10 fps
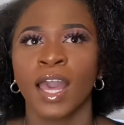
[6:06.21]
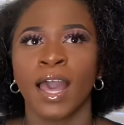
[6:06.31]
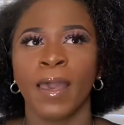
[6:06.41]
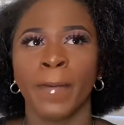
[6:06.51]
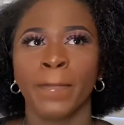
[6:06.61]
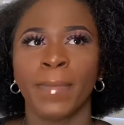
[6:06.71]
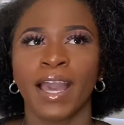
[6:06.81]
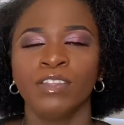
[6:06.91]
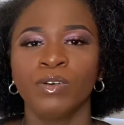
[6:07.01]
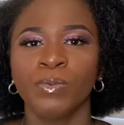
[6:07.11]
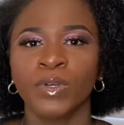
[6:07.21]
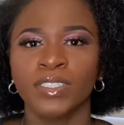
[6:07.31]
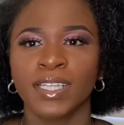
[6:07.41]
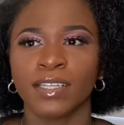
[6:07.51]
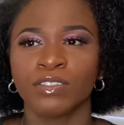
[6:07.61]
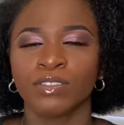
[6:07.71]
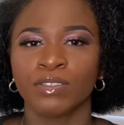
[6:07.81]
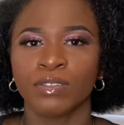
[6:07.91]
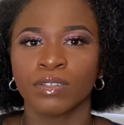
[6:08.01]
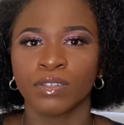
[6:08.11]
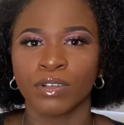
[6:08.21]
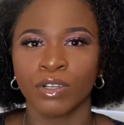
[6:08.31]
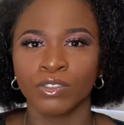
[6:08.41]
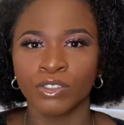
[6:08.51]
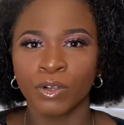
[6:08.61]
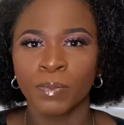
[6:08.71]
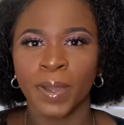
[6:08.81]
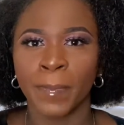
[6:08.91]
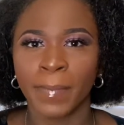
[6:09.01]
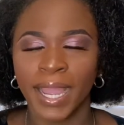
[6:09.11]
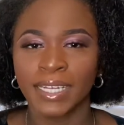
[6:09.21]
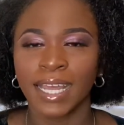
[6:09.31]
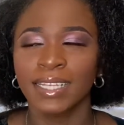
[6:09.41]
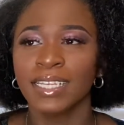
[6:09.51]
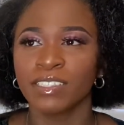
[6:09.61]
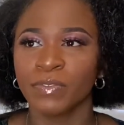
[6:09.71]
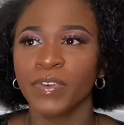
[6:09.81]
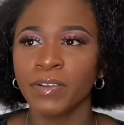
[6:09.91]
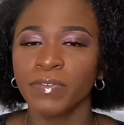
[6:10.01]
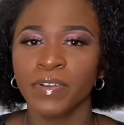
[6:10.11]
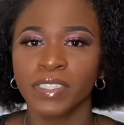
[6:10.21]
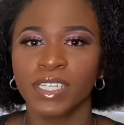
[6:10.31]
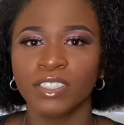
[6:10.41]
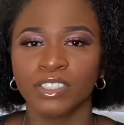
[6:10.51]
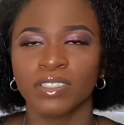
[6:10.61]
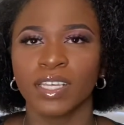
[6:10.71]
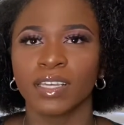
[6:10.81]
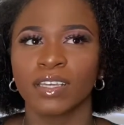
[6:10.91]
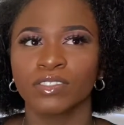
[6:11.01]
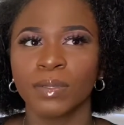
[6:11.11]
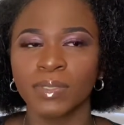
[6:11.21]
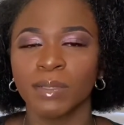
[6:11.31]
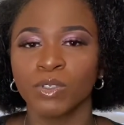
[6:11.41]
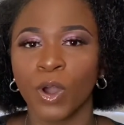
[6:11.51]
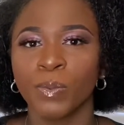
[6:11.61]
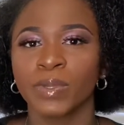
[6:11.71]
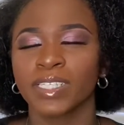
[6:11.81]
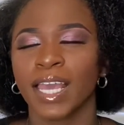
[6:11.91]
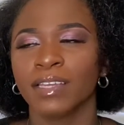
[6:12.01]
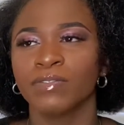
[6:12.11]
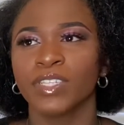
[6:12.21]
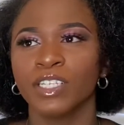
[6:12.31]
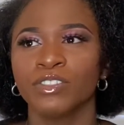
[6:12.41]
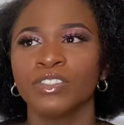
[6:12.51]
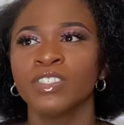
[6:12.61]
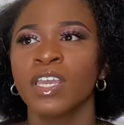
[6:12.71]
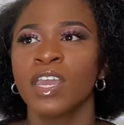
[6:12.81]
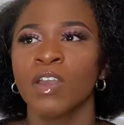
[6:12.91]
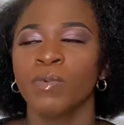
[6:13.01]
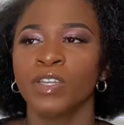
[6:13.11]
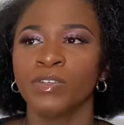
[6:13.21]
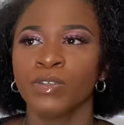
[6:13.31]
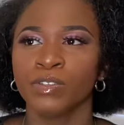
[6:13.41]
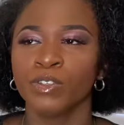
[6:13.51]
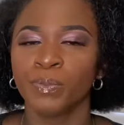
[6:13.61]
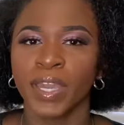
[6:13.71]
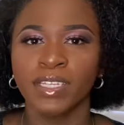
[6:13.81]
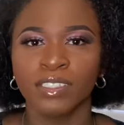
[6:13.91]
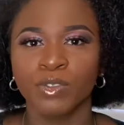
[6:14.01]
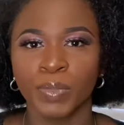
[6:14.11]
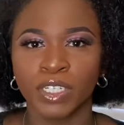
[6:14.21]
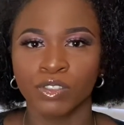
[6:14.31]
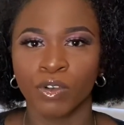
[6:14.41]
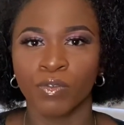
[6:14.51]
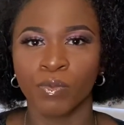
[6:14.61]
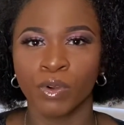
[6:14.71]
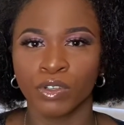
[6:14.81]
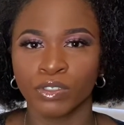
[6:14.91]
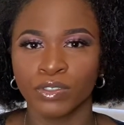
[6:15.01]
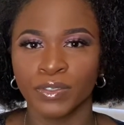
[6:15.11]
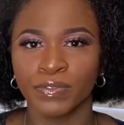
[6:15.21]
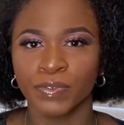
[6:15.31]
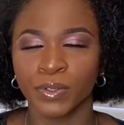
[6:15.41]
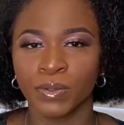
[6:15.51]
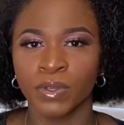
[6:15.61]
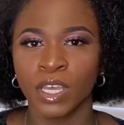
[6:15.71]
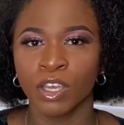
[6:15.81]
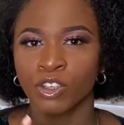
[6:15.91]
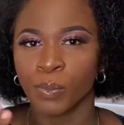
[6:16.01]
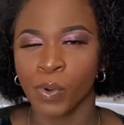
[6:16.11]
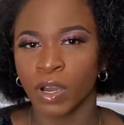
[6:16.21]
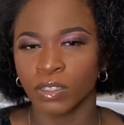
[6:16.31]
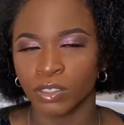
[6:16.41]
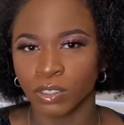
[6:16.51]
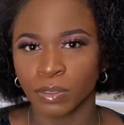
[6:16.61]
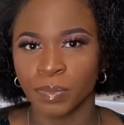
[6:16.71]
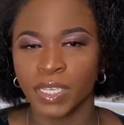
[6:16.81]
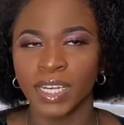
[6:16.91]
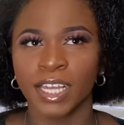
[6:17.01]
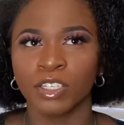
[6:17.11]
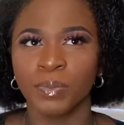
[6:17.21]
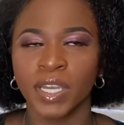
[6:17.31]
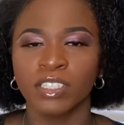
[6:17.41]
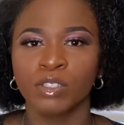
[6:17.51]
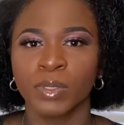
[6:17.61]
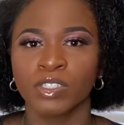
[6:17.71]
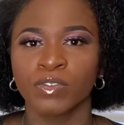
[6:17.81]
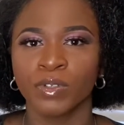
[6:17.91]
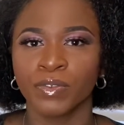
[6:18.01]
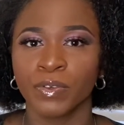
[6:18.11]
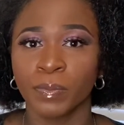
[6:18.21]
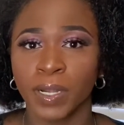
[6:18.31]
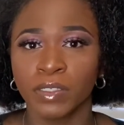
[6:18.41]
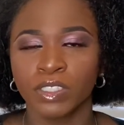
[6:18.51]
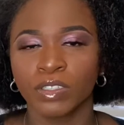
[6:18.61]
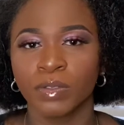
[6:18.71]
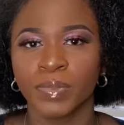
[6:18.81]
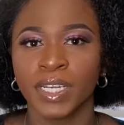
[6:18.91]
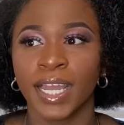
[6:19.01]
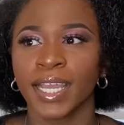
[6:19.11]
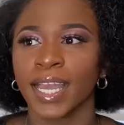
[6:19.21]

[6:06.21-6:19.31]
I don't want that to control my mind. And it's a very, very dangerous thing. Sometimes hope is kind of dangerous, where you paint this picture of what you feel your partner is going to be like. You paint this picture of what you feel marriage is going to be like.